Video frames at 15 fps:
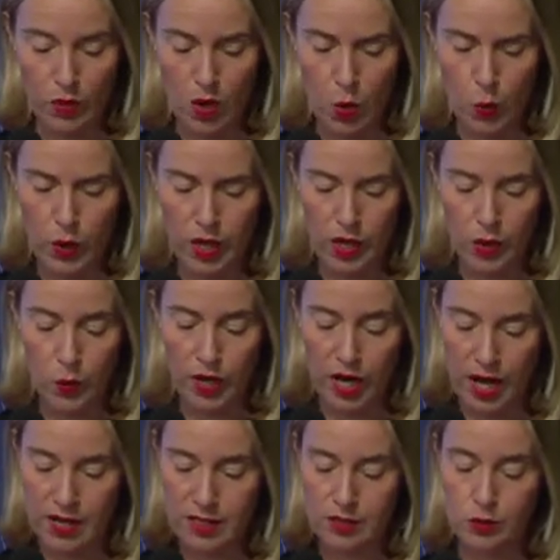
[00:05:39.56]
We were
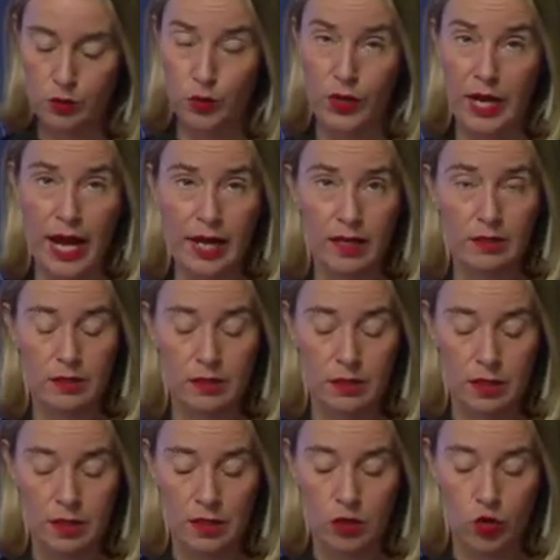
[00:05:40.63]
asked to react
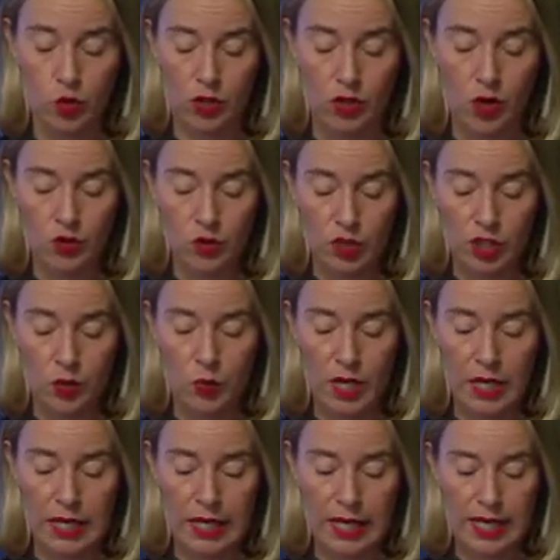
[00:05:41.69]
to a
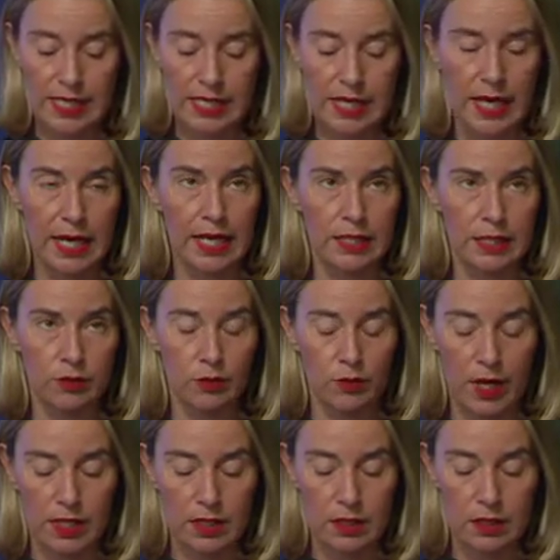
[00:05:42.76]
continually escalating
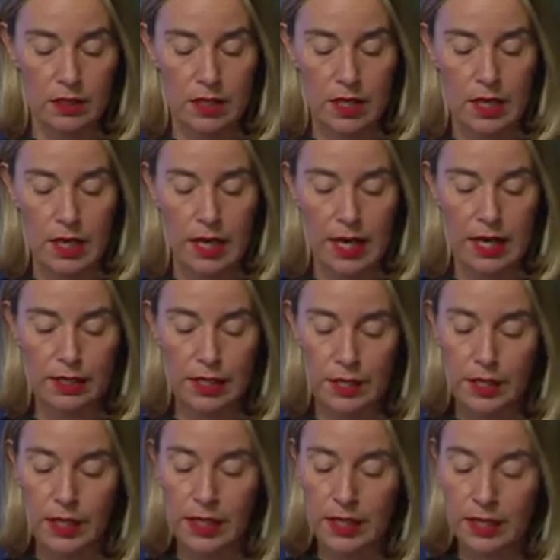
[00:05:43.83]
threat, and I
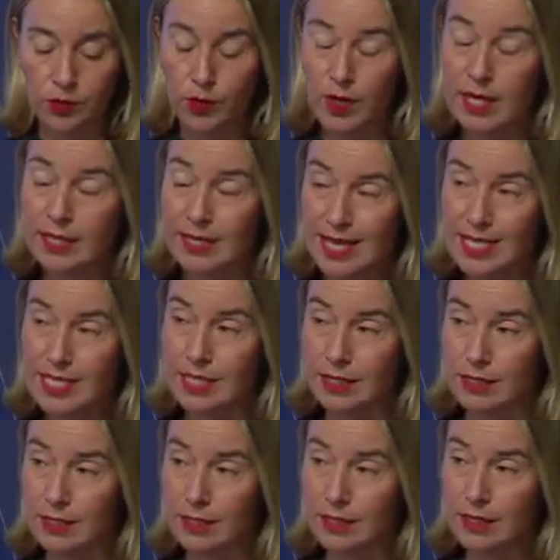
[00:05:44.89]
think it really
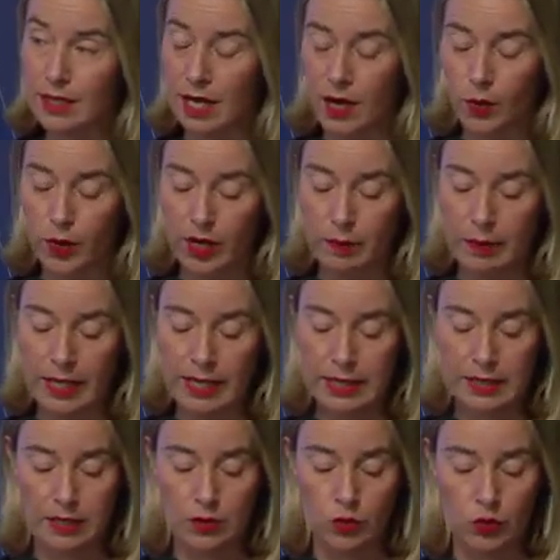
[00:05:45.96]
tested our
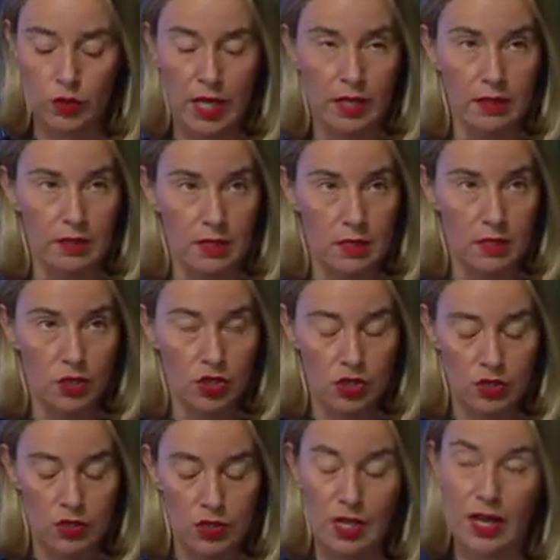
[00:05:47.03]
ability to take
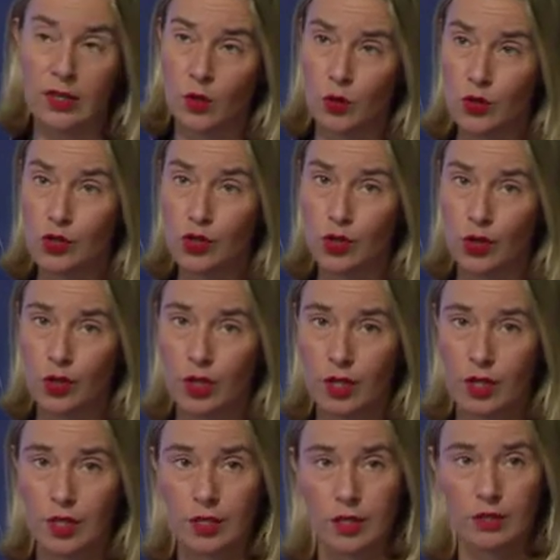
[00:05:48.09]
decisions and also
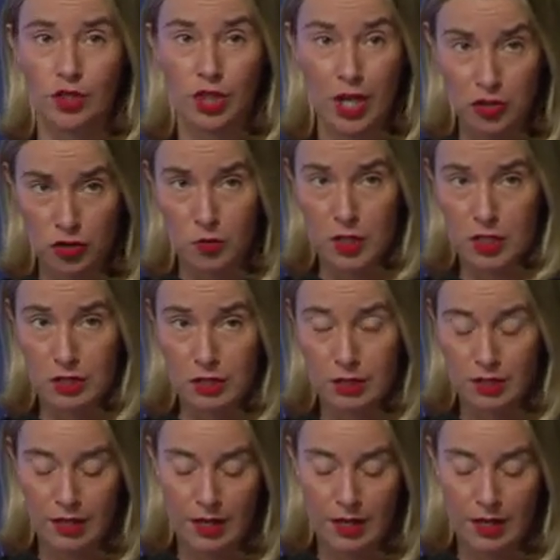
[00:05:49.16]
judgment